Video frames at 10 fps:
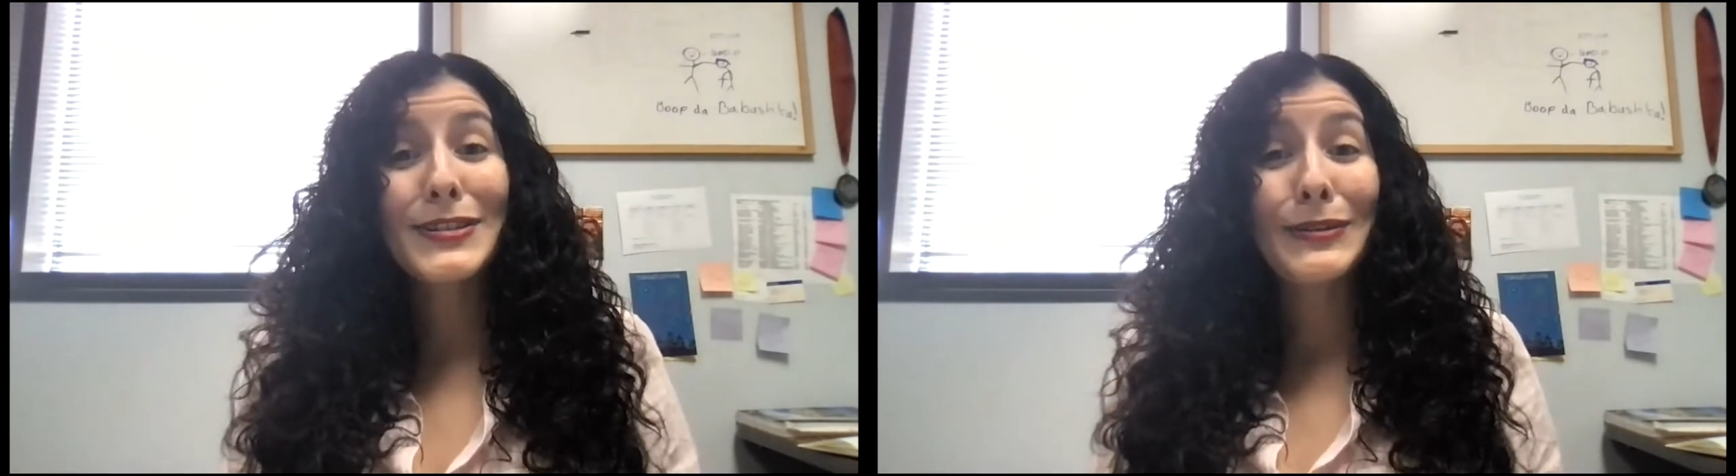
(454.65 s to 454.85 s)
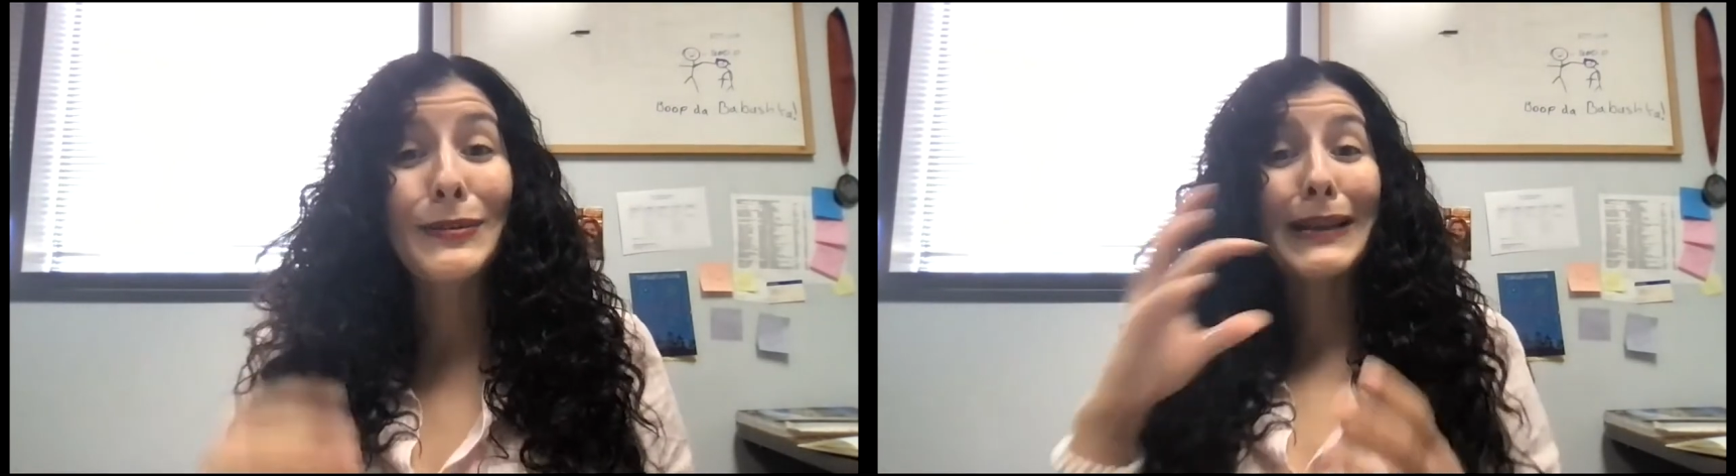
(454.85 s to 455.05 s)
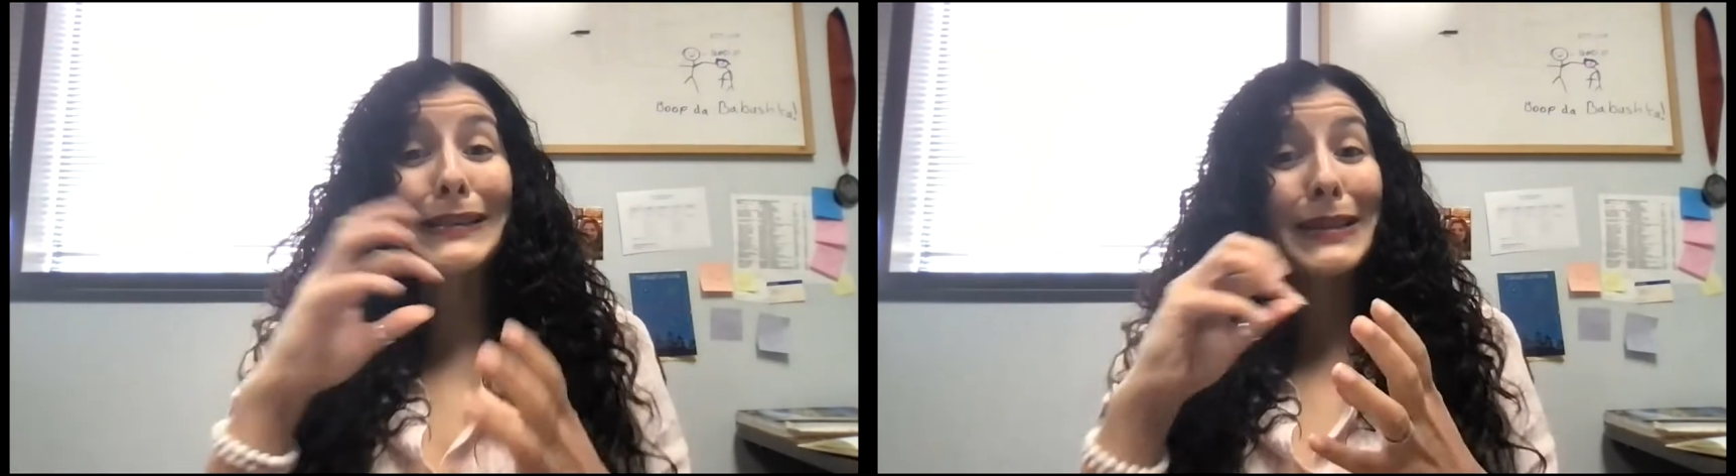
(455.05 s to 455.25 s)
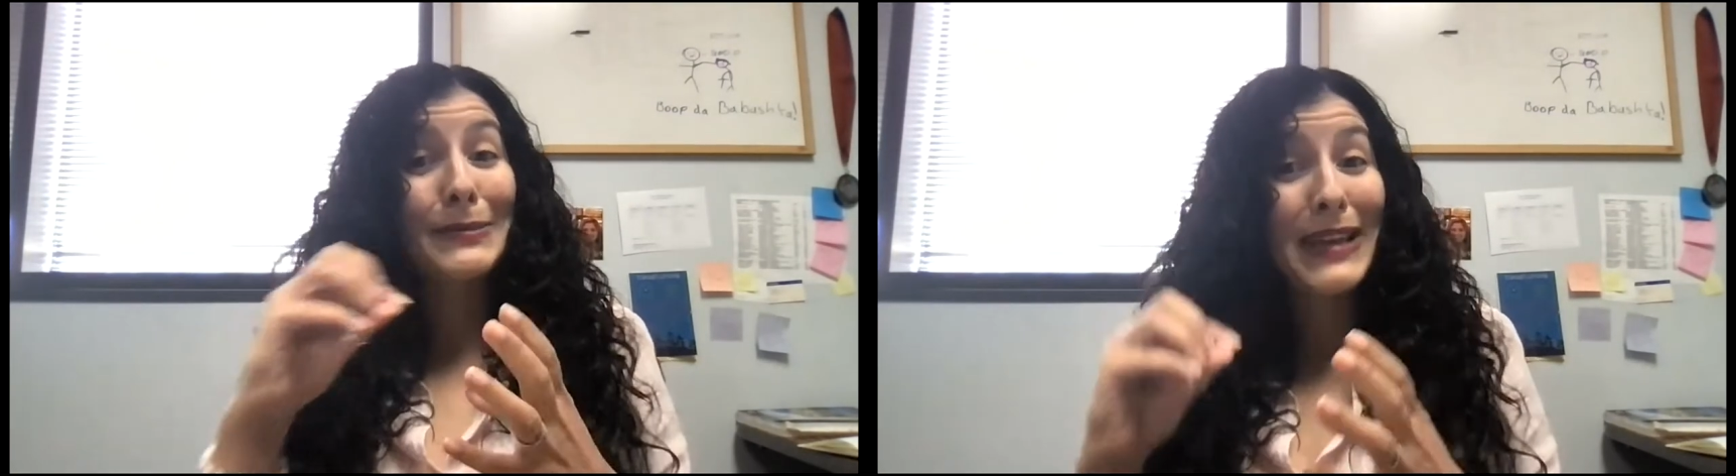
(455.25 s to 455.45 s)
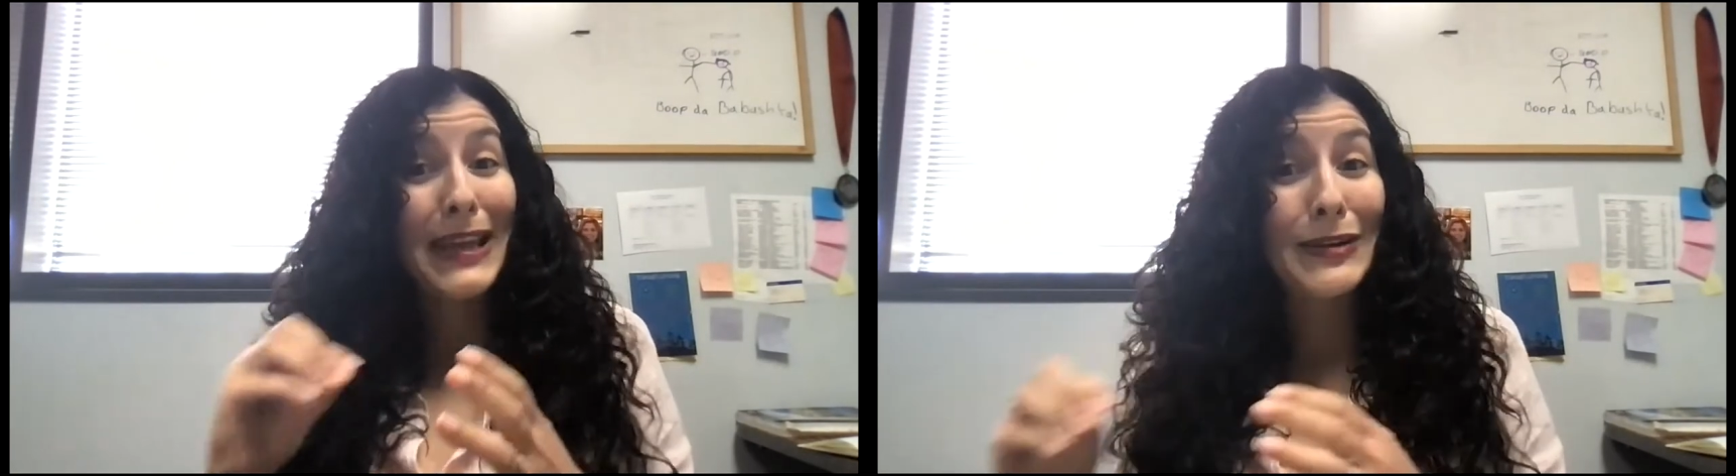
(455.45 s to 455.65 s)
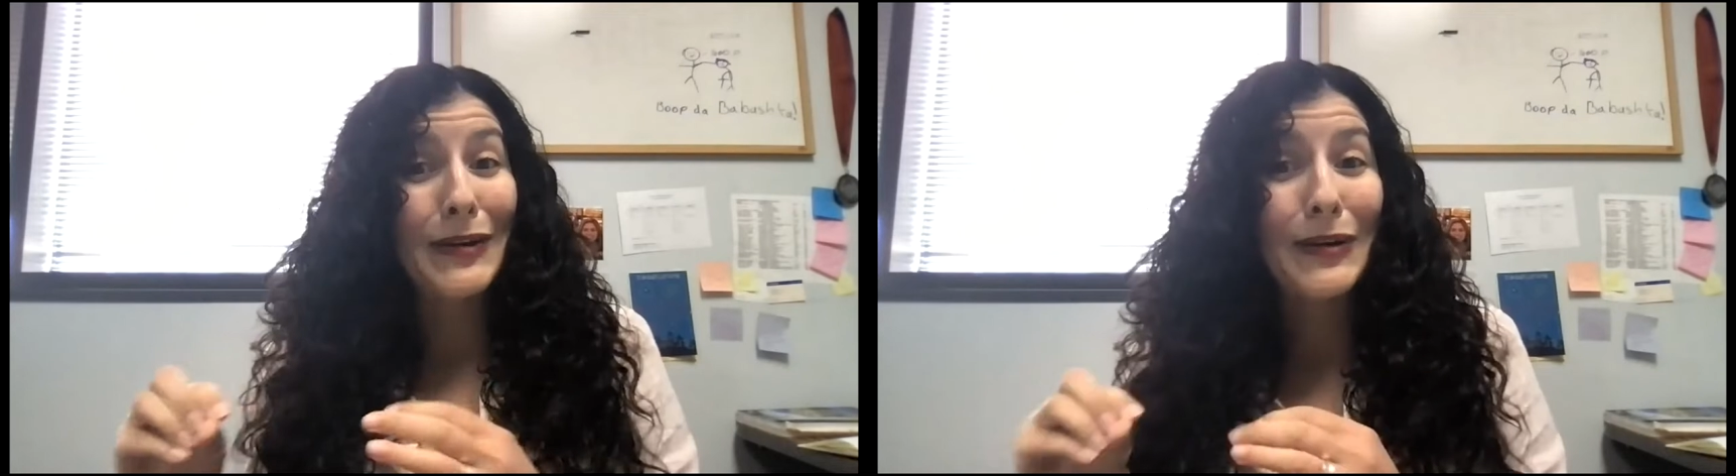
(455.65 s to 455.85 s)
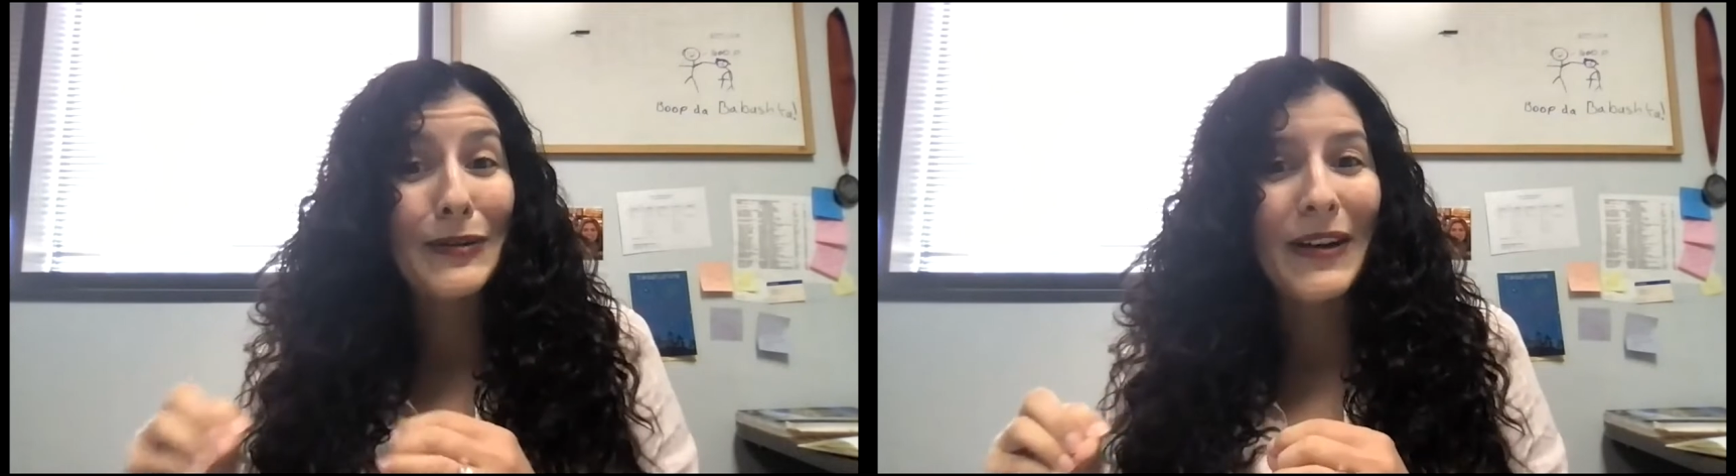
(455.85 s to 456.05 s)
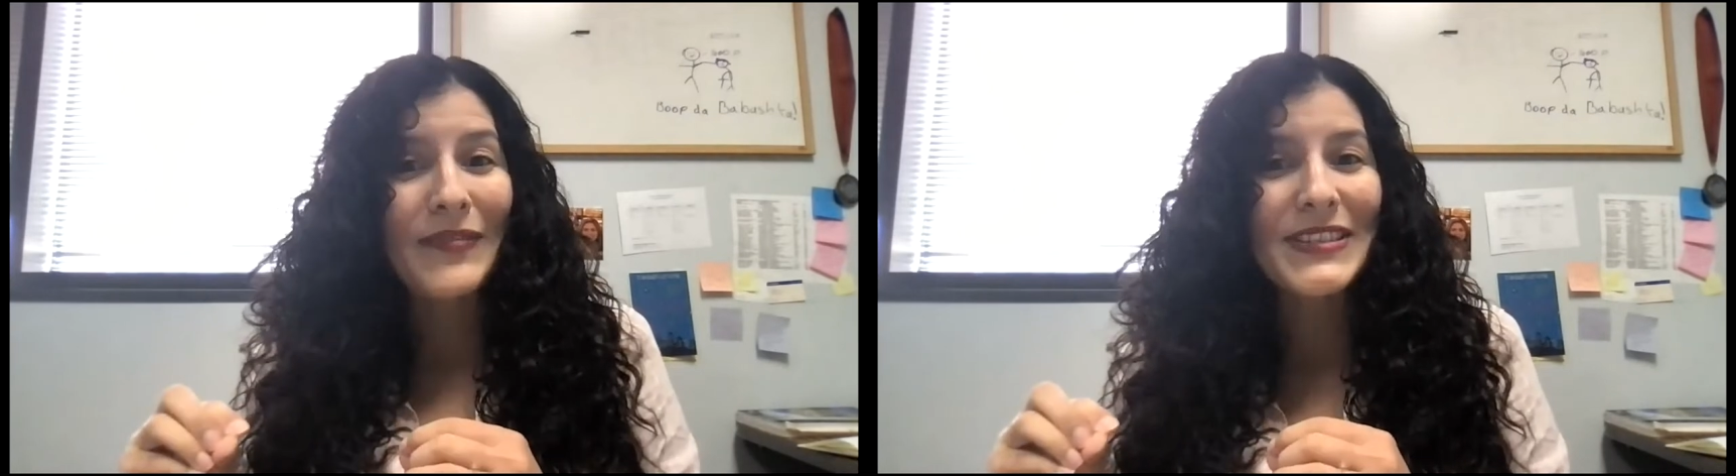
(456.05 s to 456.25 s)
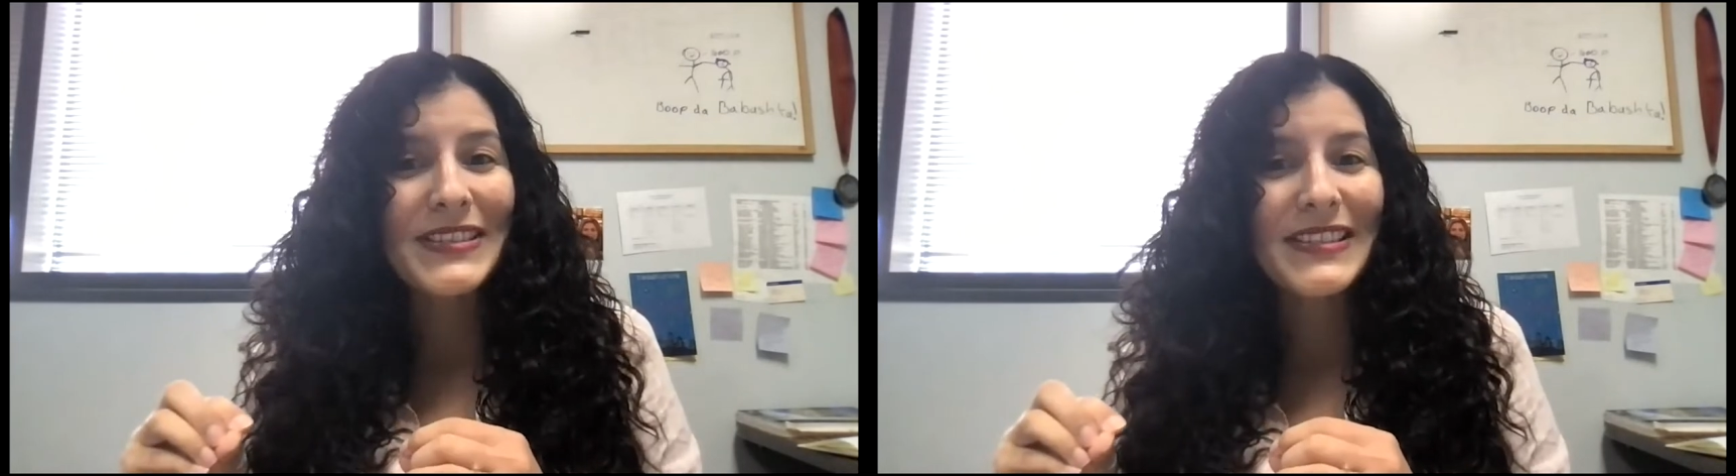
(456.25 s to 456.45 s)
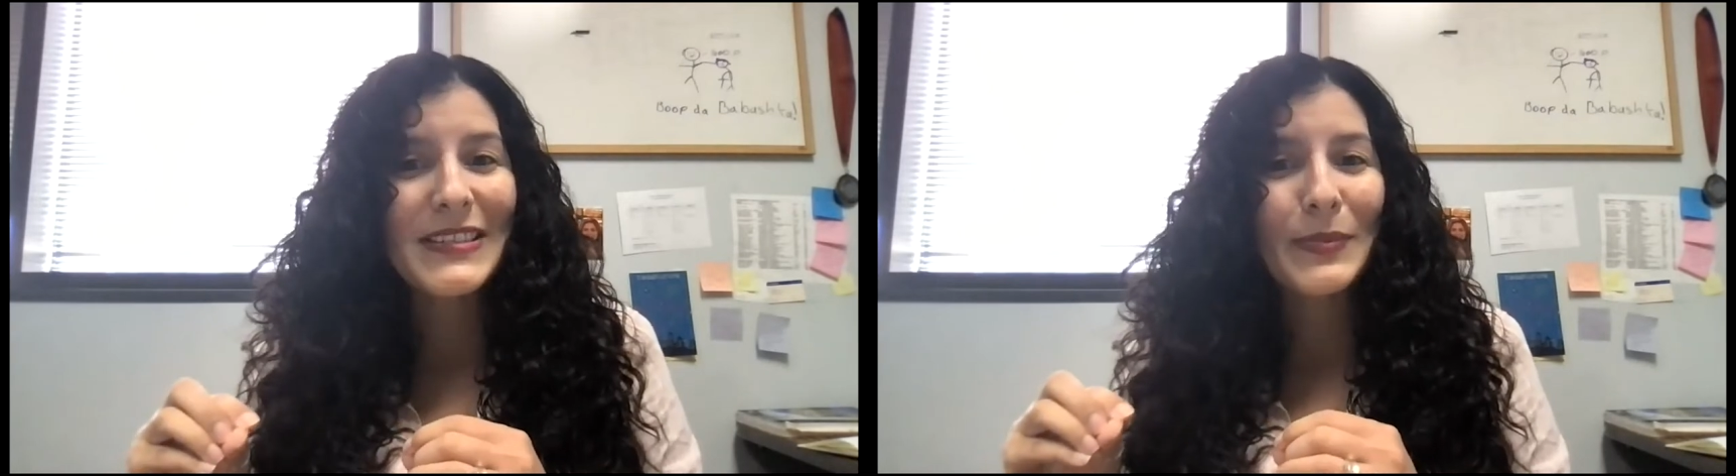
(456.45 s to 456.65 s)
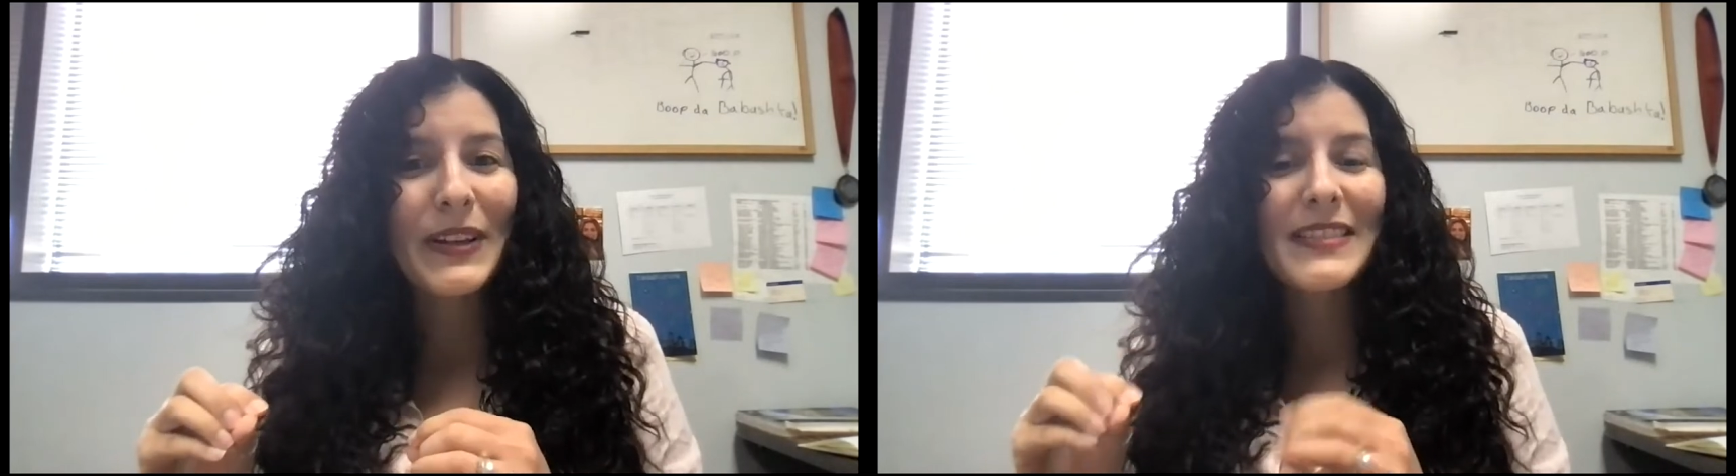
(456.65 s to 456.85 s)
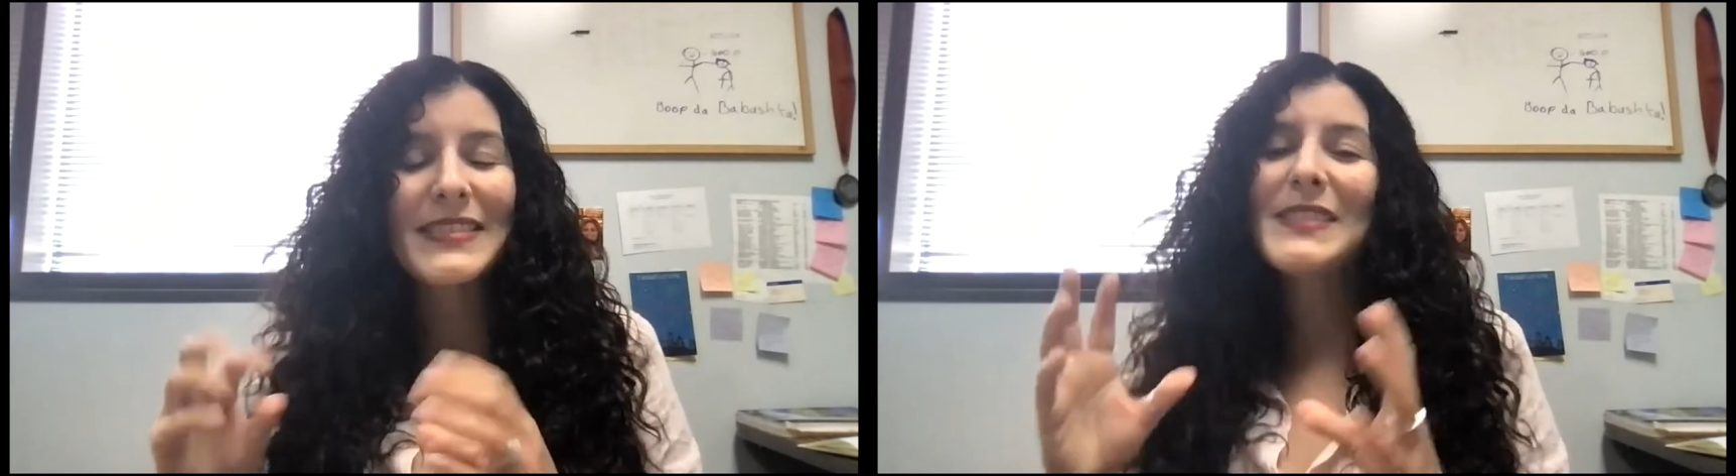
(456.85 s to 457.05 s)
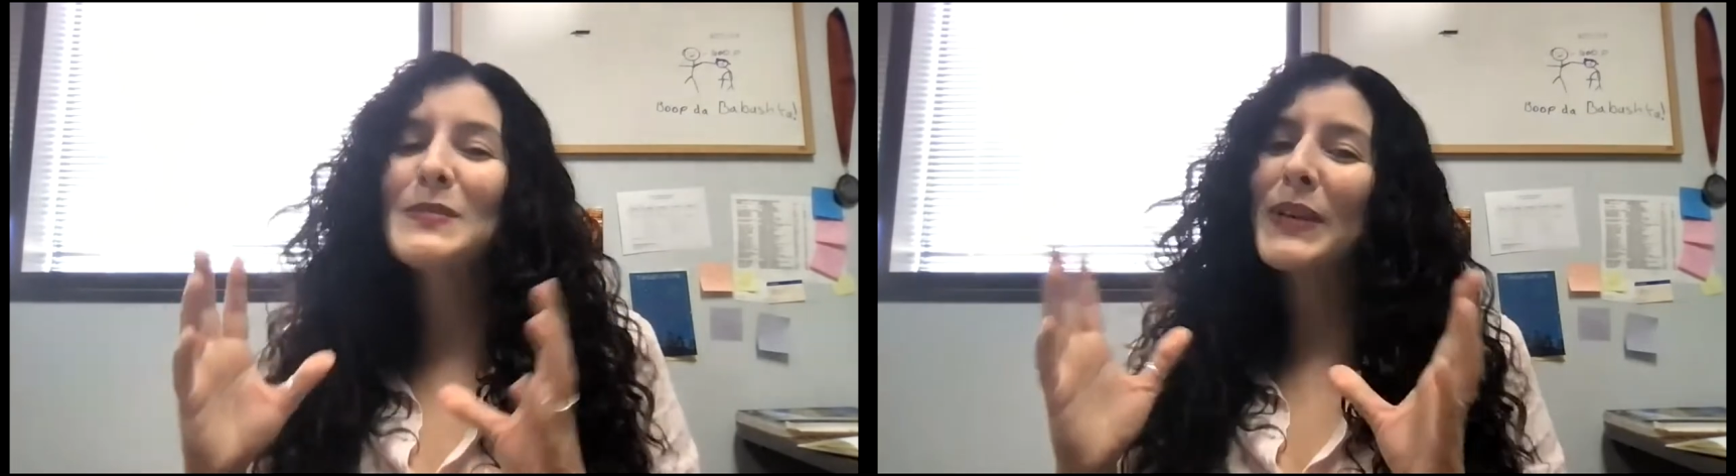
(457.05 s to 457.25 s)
to eliminate all references to Plazas,